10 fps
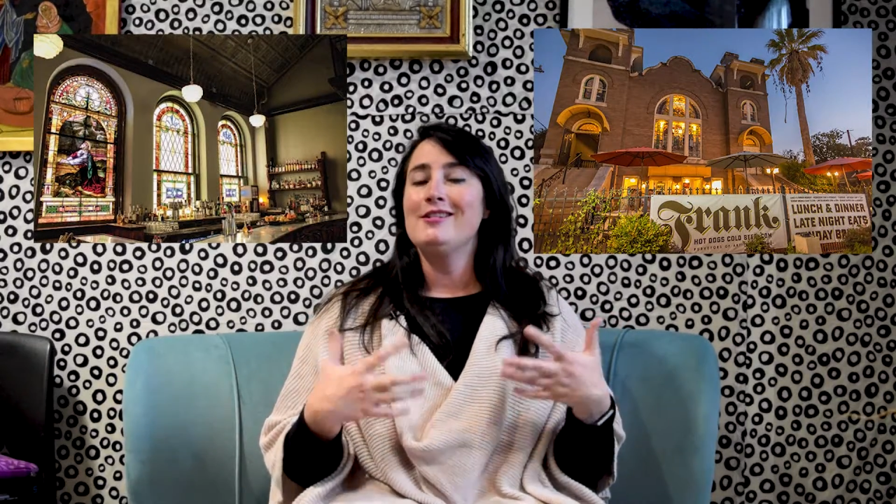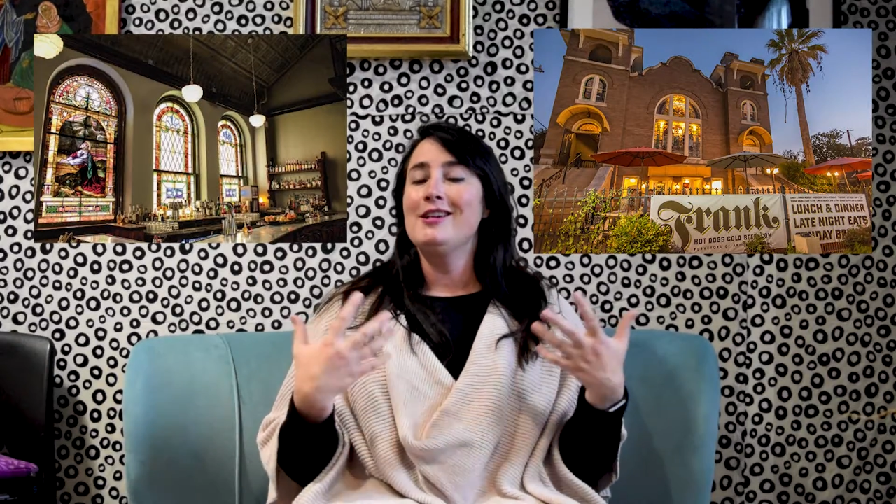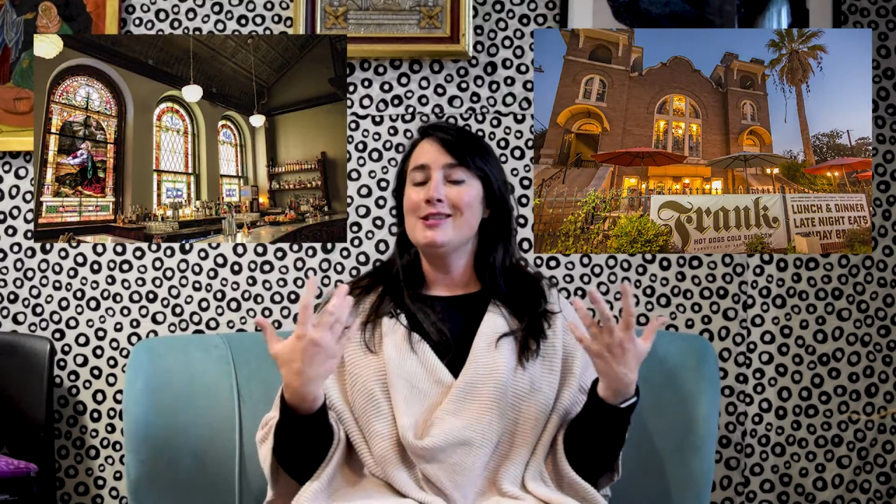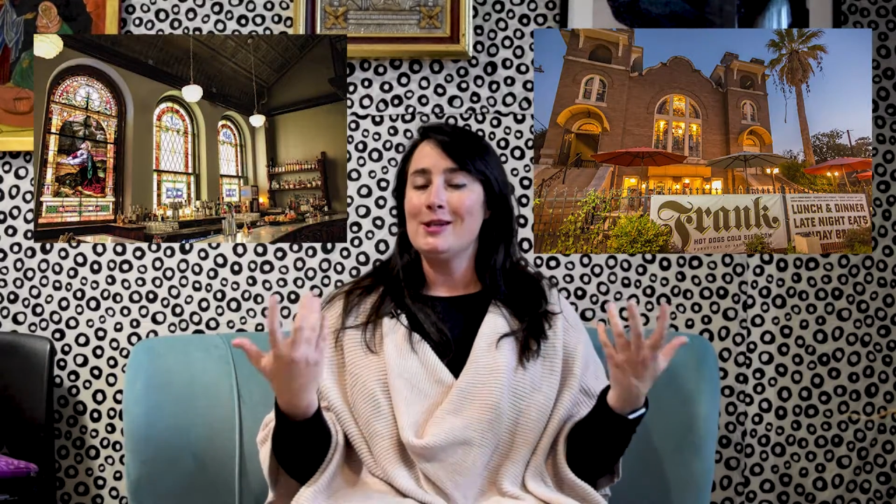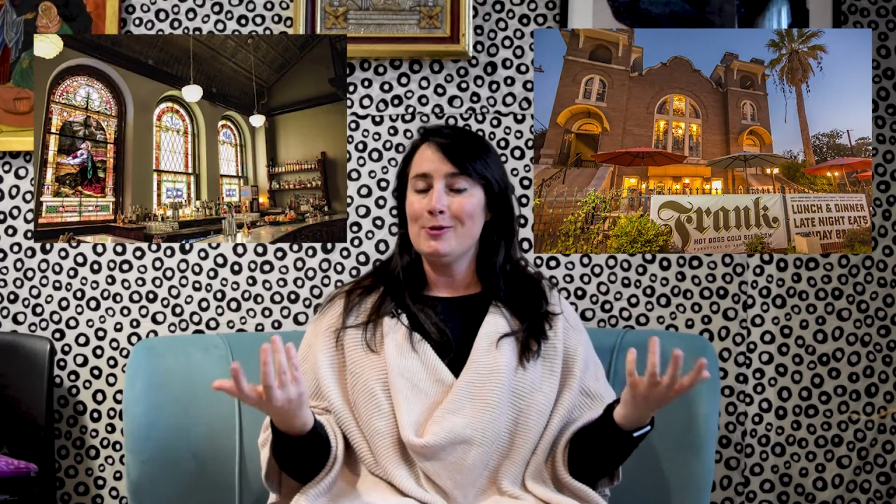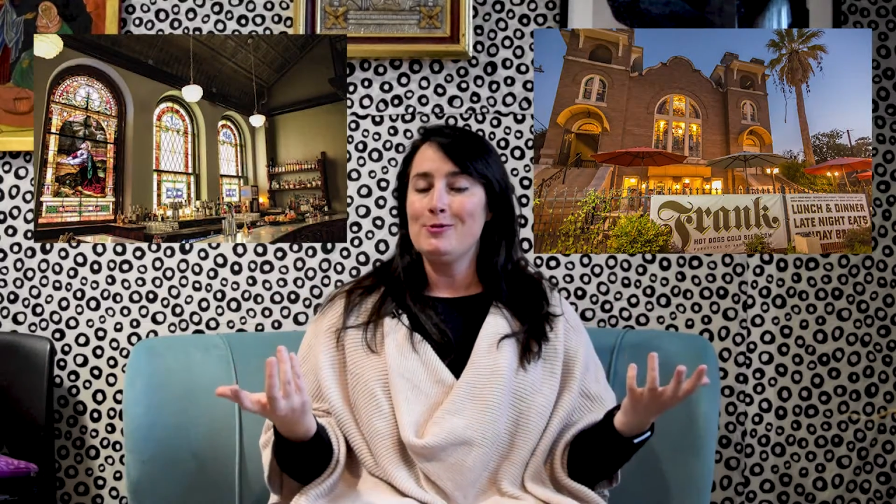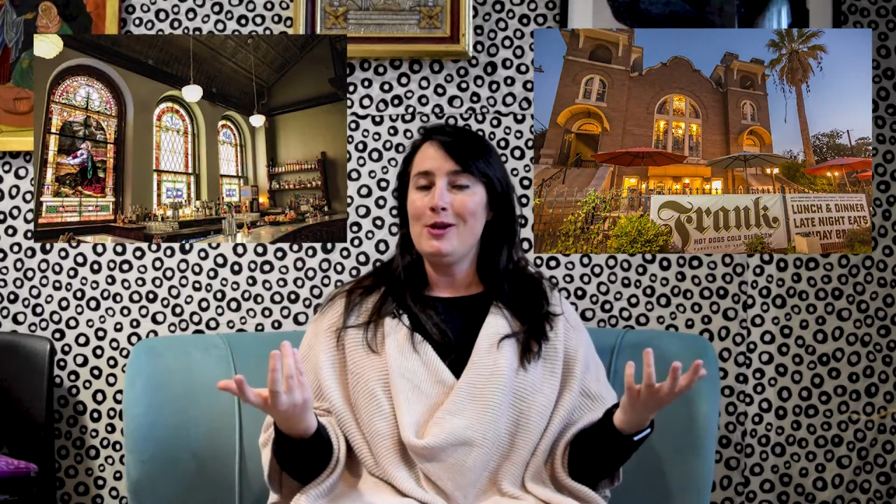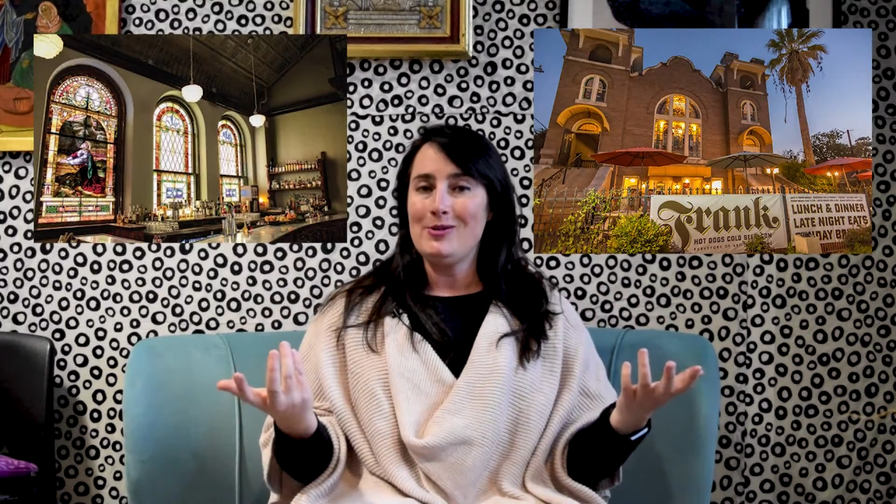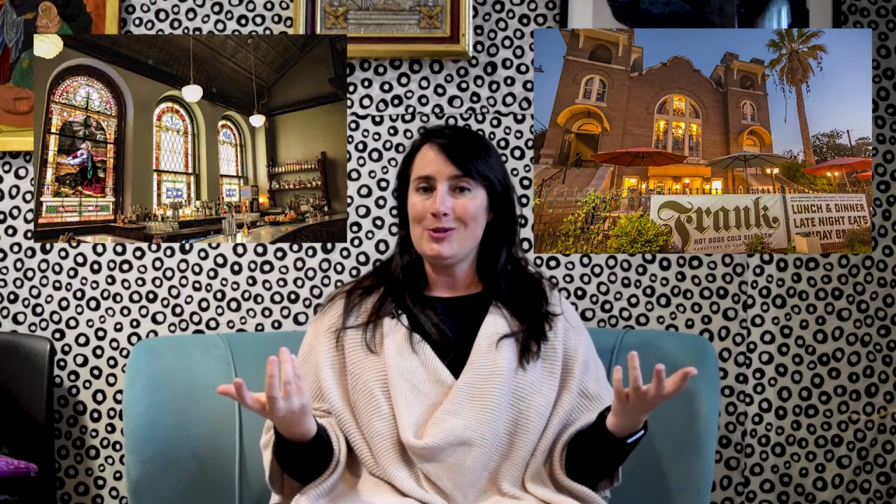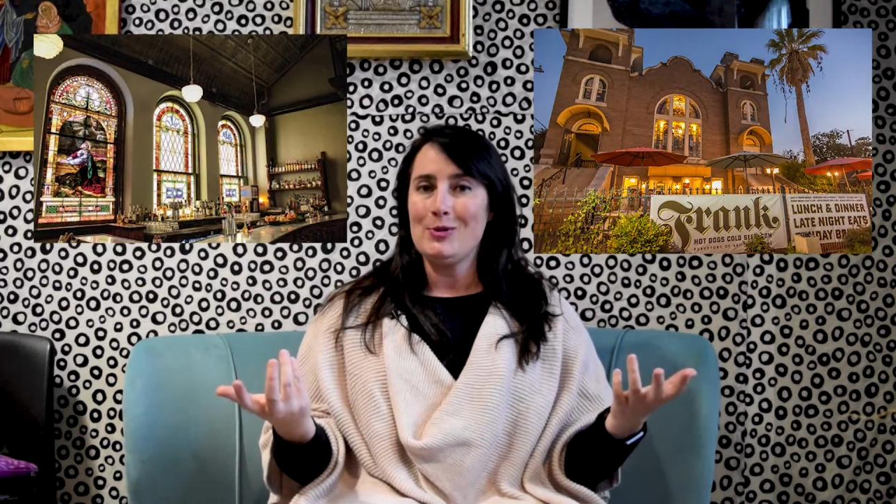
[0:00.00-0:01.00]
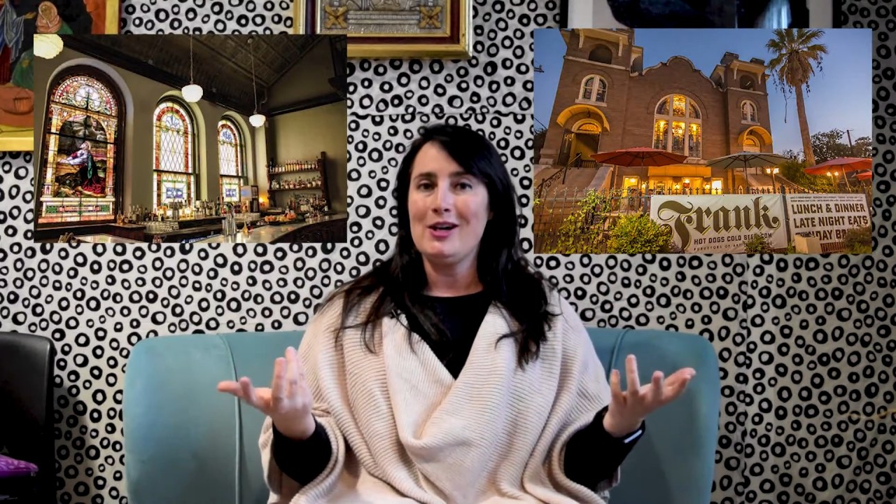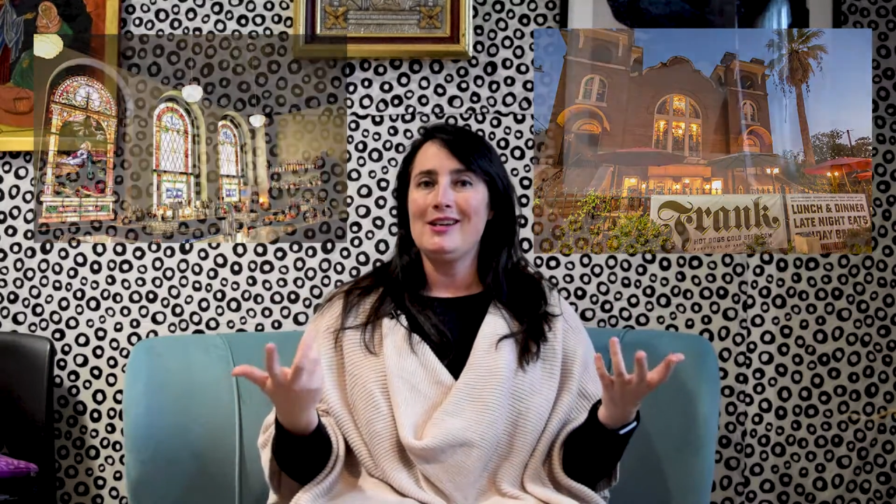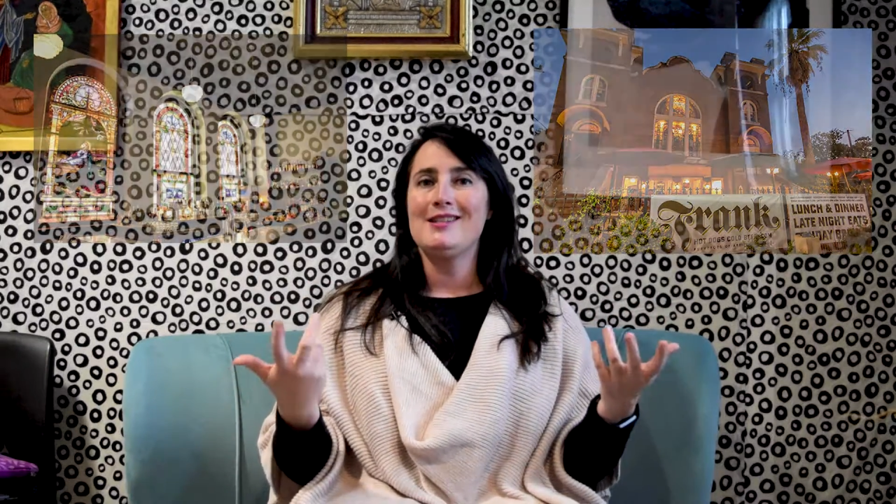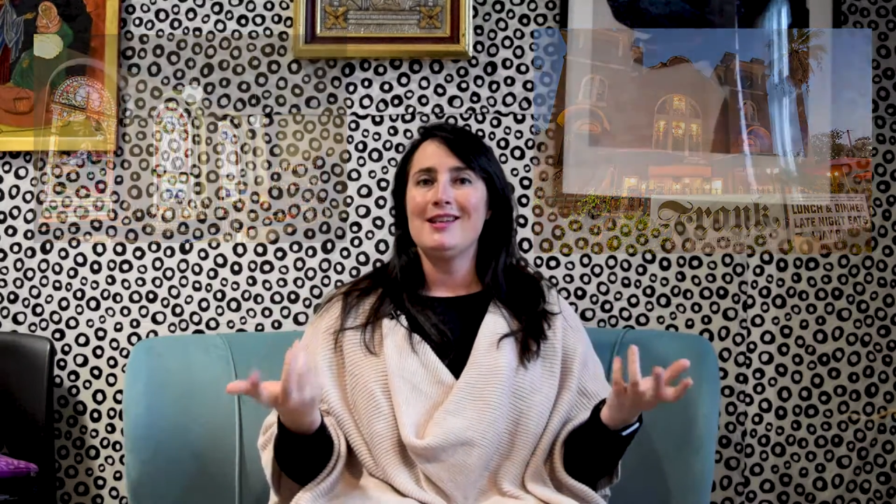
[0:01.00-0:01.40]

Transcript: And so, no surprise,